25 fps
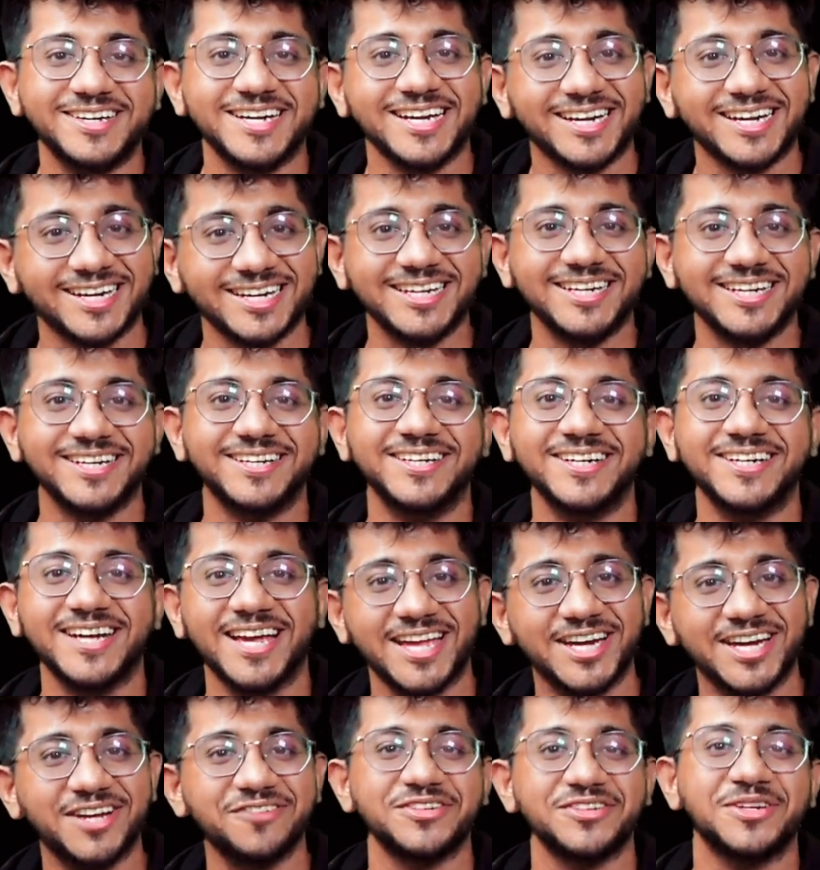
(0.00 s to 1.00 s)
and relearned
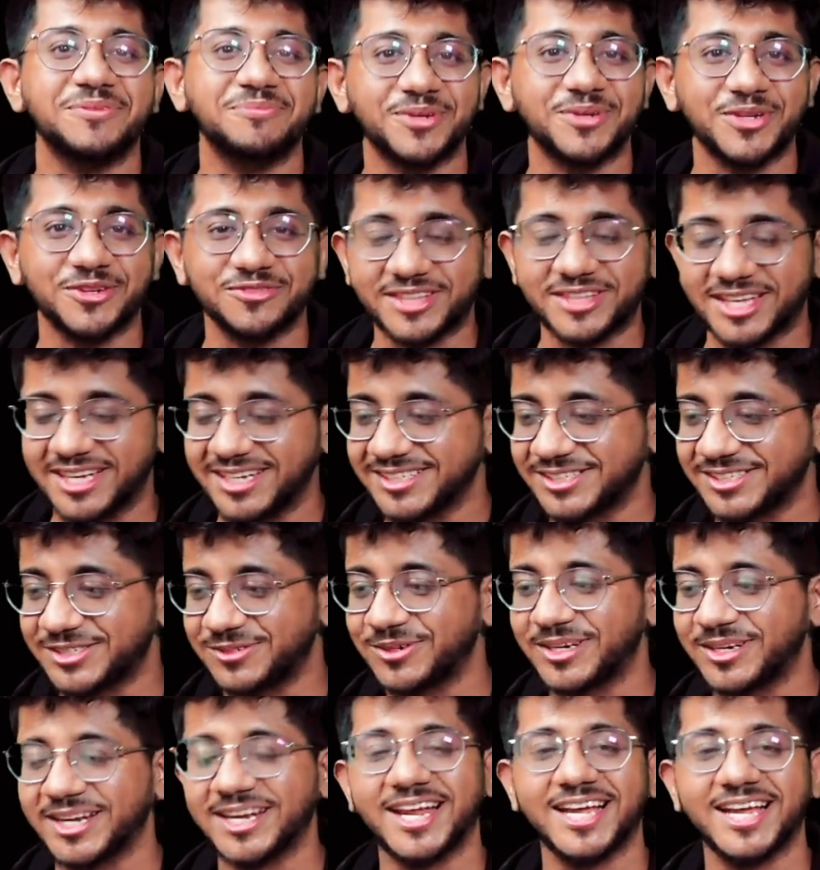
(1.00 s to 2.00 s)
enough number of things
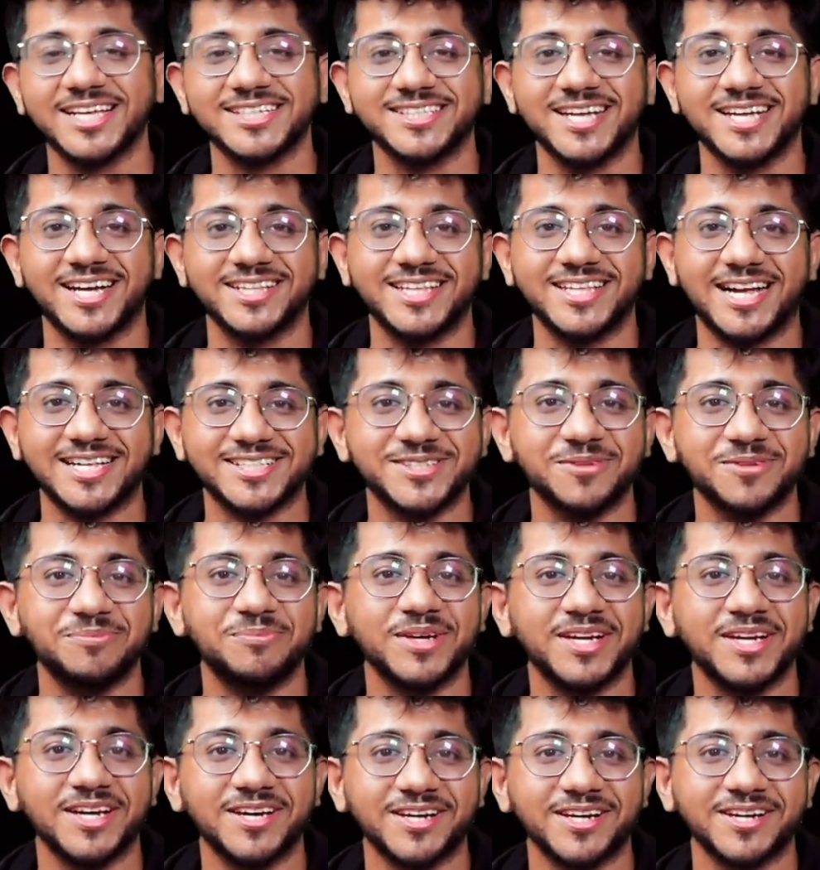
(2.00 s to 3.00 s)
to realize that that's a
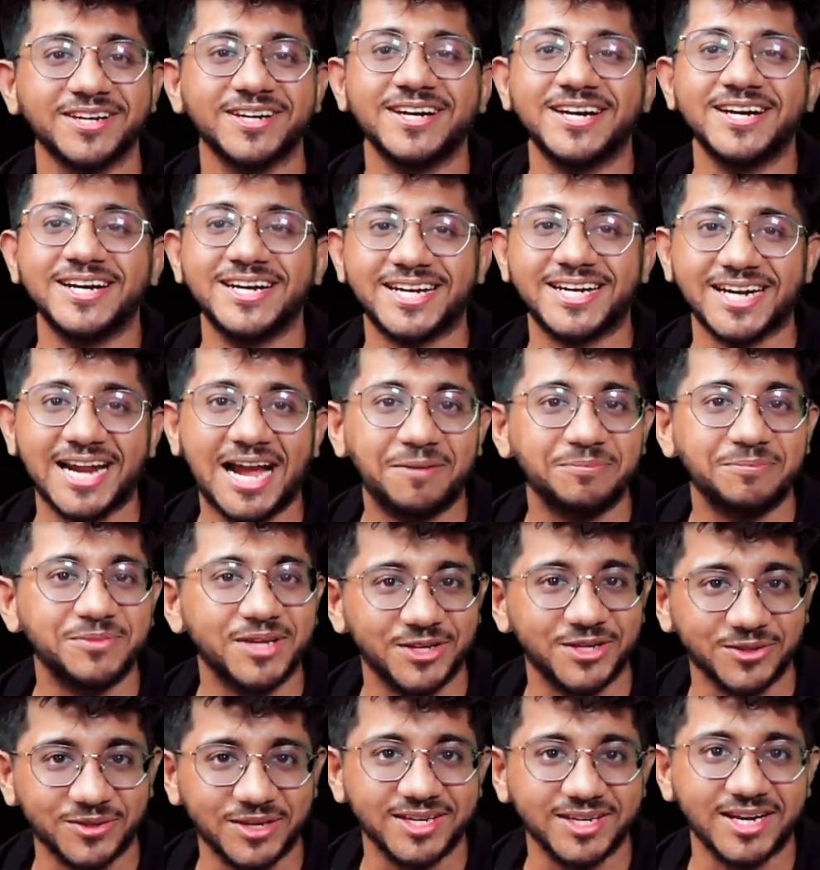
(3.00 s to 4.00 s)
bigger trap
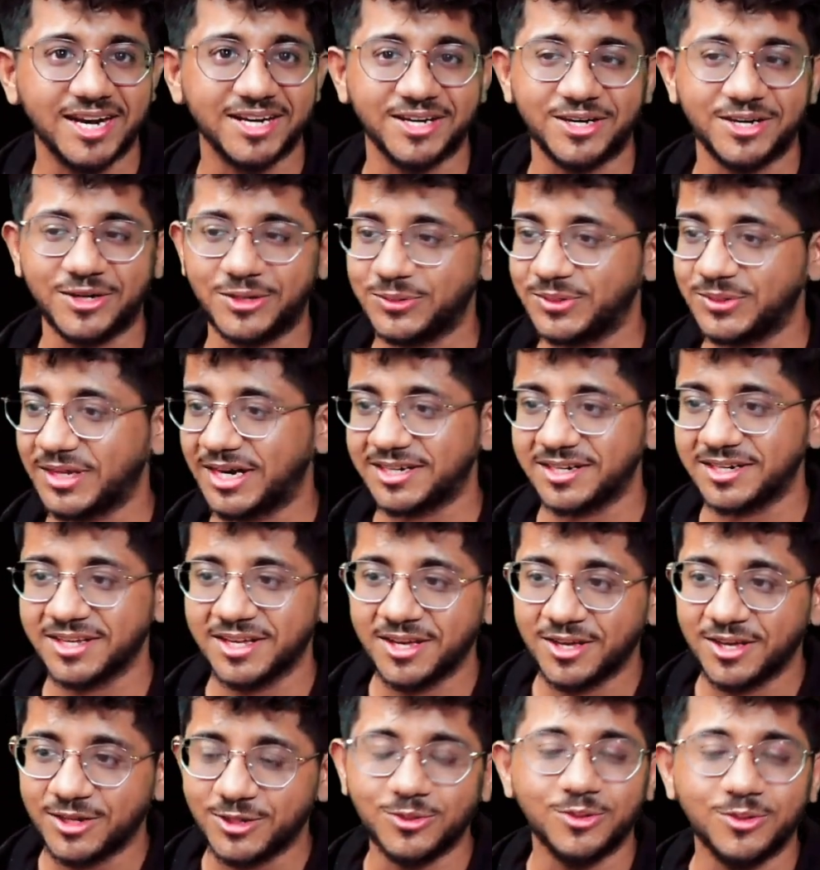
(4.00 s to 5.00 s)
that you can get into, that
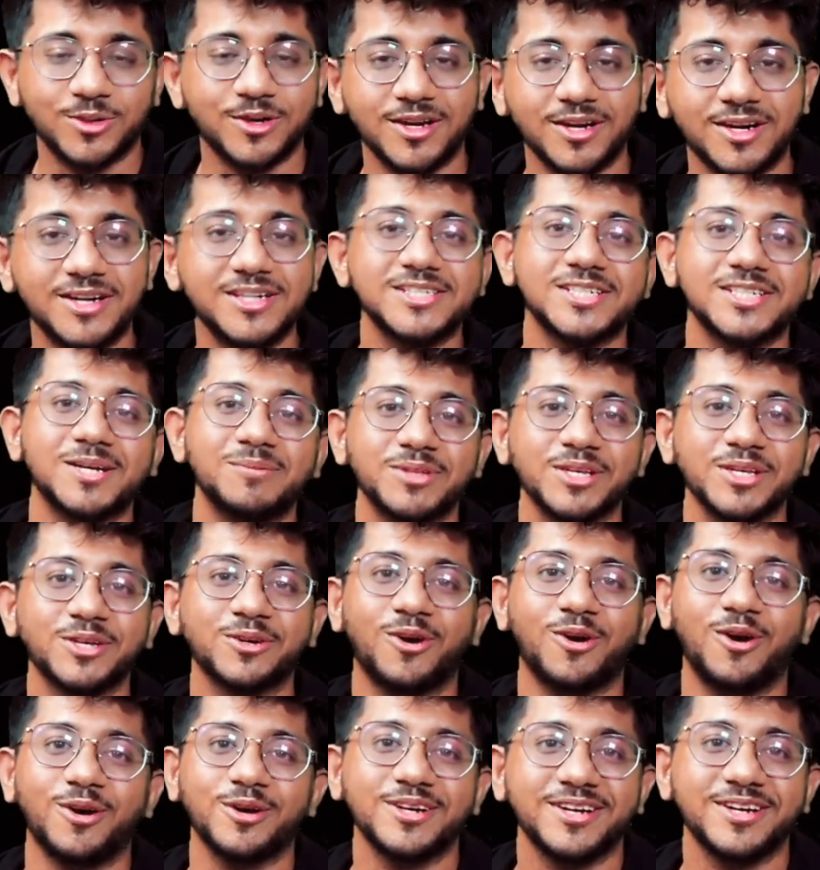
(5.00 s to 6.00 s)
you'd learn something
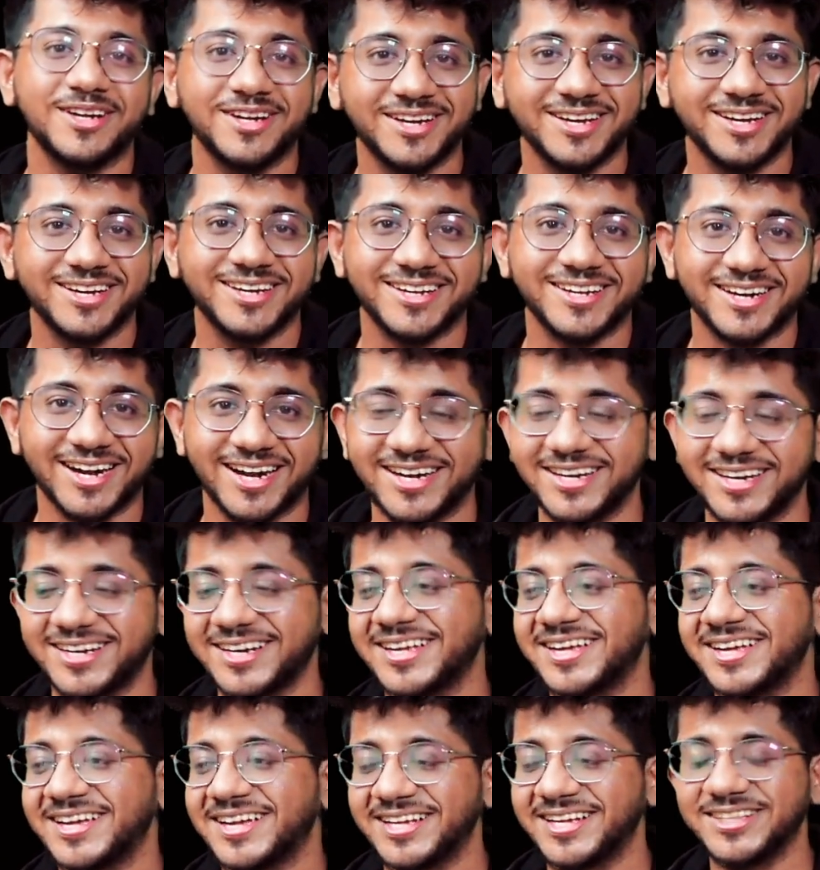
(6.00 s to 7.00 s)
wrong, right?
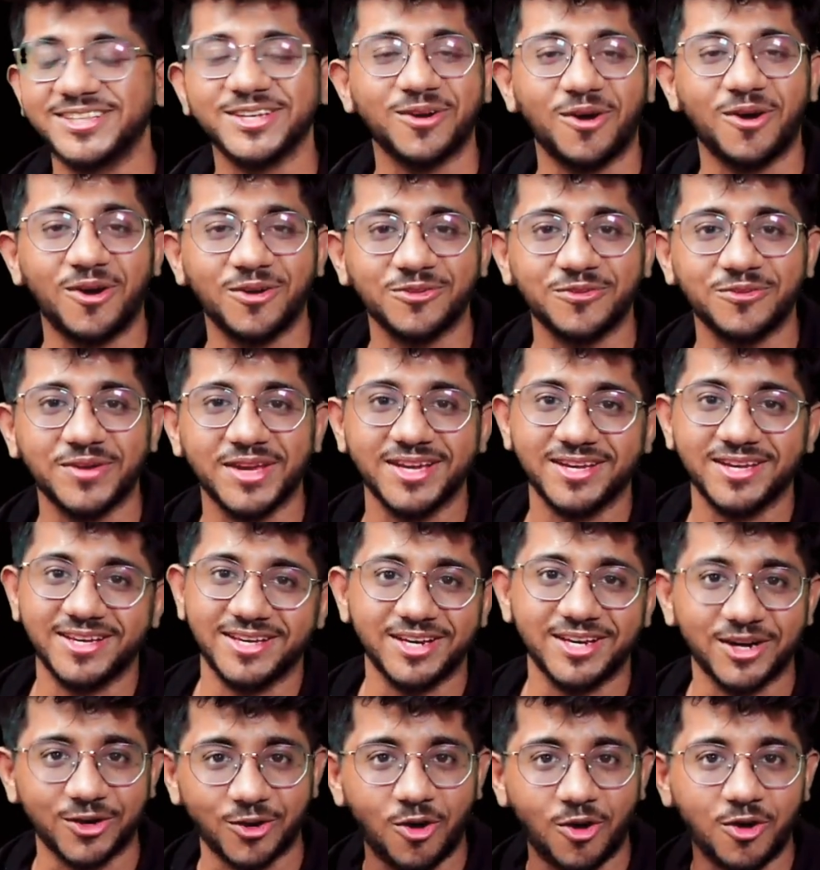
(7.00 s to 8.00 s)
In the wrong way,
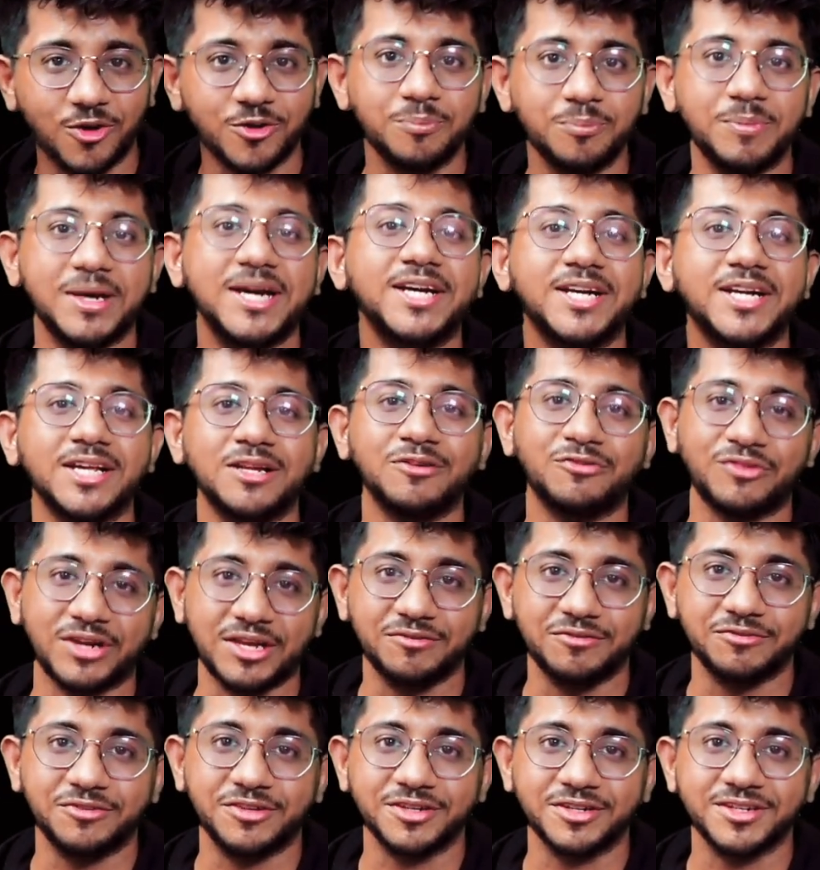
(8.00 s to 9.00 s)
in a wrong mental
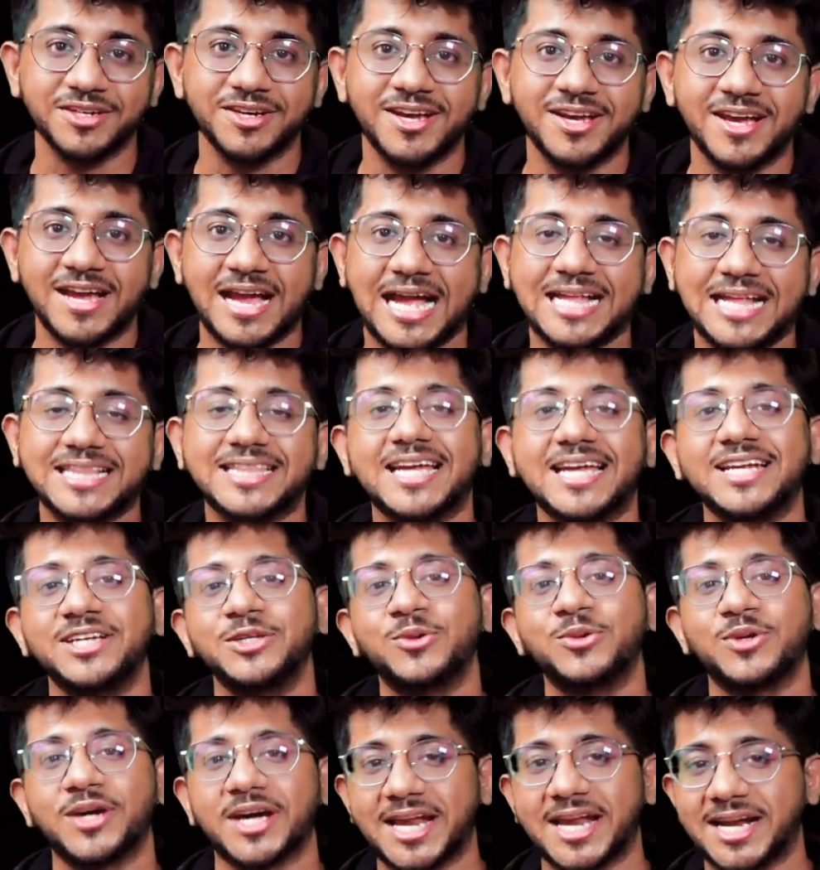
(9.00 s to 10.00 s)
framework, and then
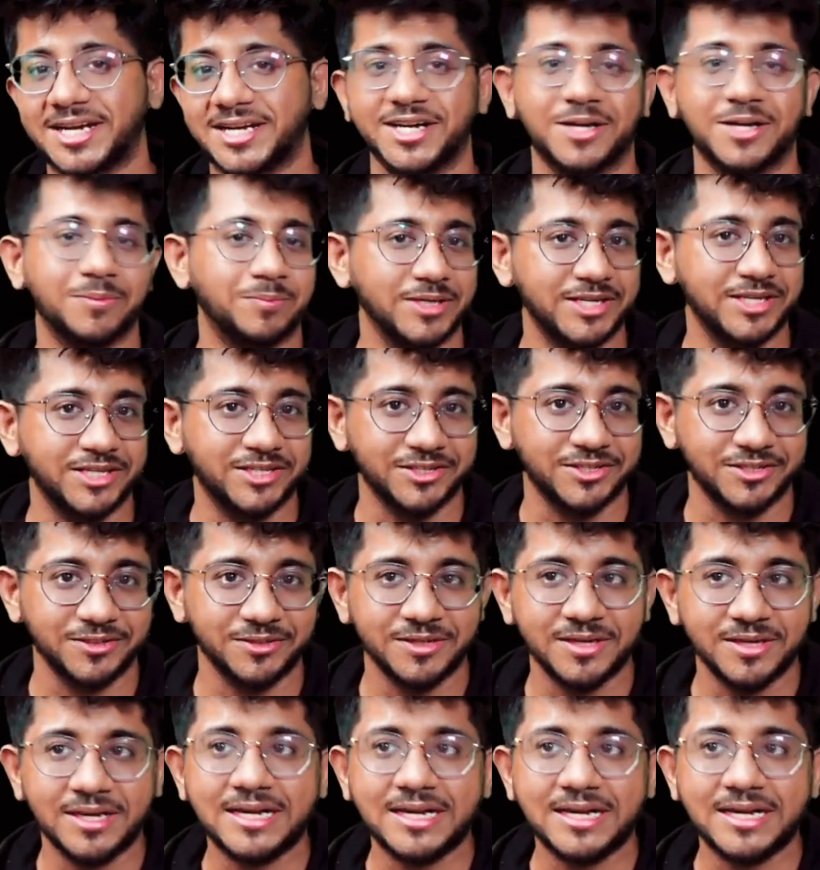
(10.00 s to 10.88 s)
you correct it up later.